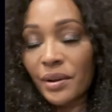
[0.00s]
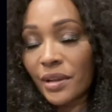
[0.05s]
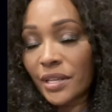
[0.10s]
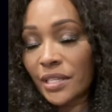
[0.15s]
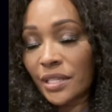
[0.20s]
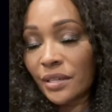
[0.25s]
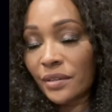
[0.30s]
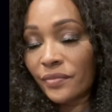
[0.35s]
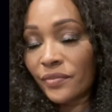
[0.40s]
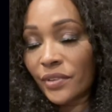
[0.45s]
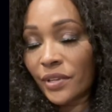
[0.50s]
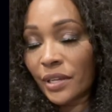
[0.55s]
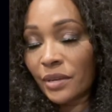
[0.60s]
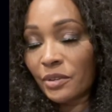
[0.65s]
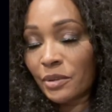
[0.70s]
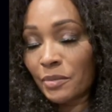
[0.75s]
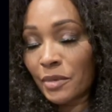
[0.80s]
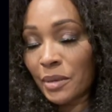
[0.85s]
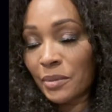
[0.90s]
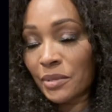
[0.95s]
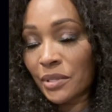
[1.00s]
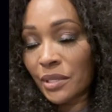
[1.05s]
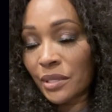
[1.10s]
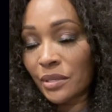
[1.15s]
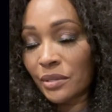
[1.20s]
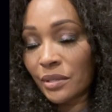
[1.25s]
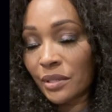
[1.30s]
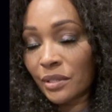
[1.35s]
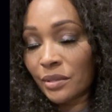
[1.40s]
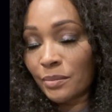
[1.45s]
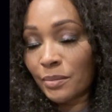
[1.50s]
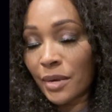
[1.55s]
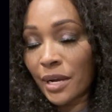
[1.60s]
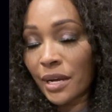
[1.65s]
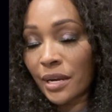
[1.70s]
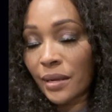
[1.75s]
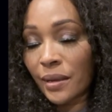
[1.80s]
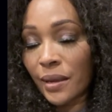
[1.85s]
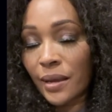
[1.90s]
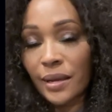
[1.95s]
I still feel like we maybe should do a little
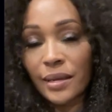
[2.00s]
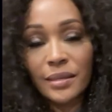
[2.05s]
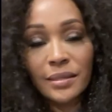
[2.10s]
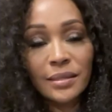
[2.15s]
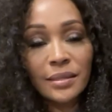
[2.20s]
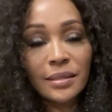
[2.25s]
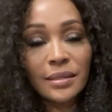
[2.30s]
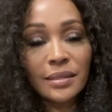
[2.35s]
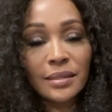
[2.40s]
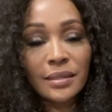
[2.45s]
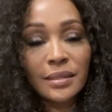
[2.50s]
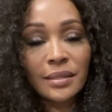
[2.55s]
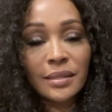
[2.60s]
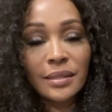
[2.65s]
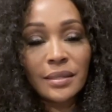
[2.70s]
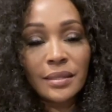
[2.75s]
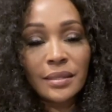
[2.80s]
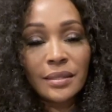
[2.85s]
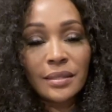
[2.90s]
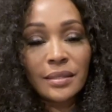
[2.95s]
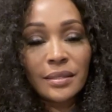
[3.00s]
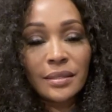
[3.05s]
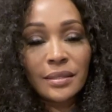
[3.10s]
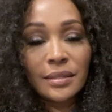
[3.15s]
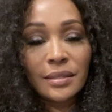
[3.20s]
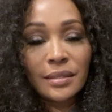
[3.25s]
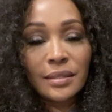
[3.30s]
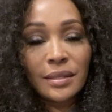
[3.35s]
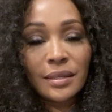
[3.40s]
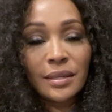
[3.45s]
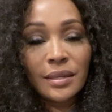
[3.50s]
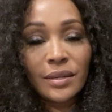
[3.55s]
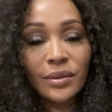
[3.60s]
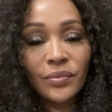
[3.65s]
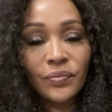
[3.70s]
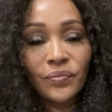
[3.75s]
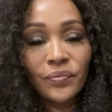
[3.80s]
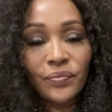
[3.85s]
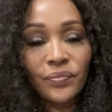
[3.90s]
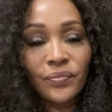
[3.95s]
podcast. We should, and another.
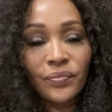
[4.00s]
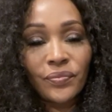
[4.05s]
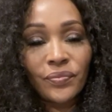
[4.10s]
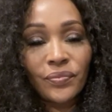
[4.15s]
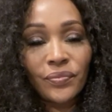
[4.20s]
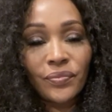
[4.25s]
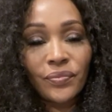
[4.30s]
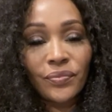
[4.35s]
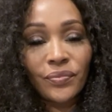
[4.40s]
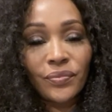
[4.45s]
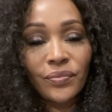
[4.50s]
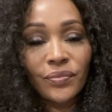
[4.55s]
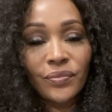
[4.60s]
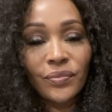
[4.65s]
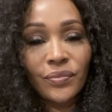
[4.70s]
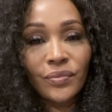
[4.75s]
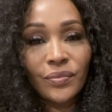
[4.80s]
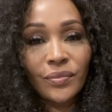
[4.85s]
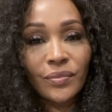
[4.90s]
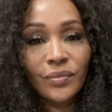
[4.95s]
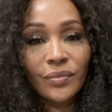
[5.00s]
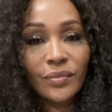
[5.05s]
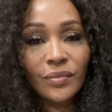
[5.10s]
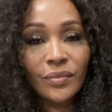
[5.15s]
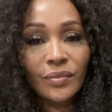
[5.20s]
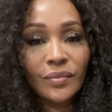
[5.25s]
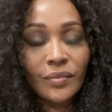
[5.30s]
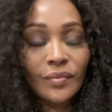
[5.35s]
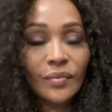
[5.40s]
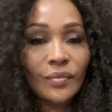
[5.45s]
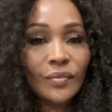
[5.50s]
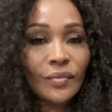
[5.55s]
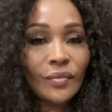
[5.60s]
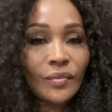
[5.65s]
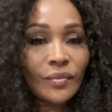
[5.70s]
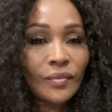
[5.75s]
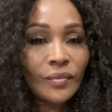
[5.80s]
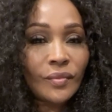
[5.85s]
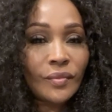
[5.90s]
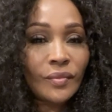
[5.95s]
Let's do a uh, uh, Uncle
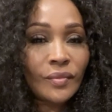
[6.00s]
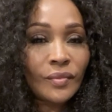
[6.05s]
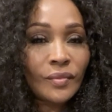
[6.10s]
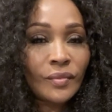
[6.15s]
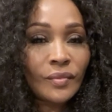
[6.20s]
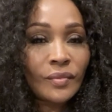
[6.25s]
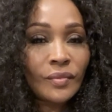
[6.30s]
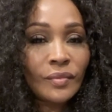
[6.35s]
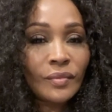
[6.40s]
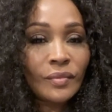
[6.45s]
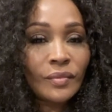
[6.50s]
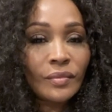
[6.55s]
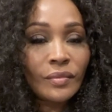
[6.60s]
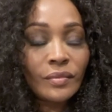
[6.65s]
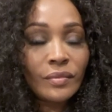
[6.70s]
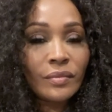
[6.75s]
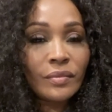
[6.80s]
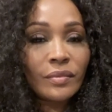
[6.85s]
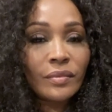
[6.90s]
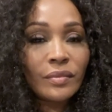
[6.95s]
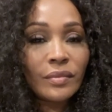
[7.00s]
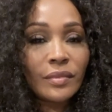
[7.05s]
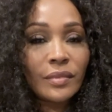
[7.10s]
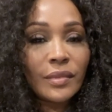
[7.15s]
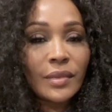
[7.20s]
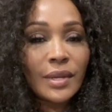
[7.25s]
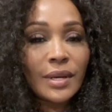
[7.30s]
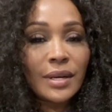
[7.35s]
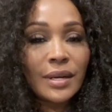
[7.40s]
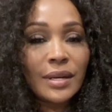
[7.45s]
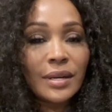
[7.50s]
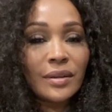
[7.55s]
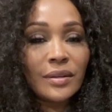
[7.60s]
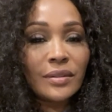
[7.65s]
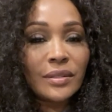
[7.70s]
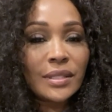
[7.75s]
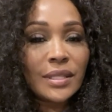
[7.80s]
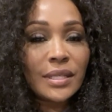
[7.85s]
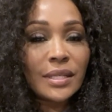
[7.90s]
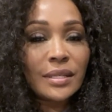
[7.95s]
and TT podcast. A Uncle
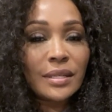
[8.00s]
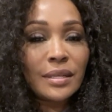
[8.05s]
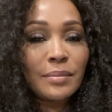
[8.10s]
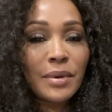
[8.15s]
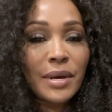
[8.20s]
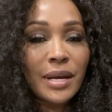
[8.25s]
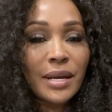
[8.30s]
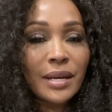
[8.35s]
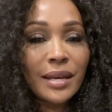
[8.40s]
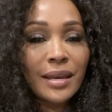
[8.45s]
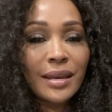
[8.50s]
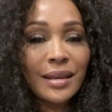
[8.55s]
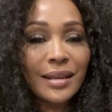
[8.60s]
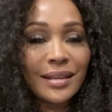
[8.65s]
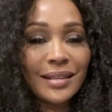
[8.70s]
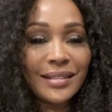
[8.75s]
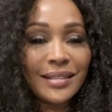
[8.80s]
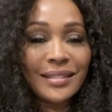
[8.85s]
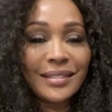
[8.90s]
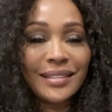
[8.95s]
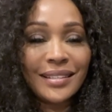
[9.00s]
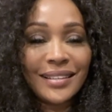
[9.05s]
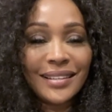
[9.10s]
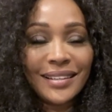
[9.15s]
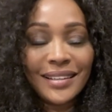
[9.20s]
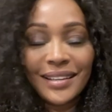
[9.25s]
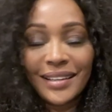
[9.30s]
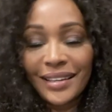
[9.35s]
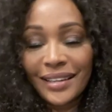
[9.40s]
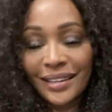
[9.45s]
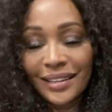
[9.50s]
and TT podcast. Yeah.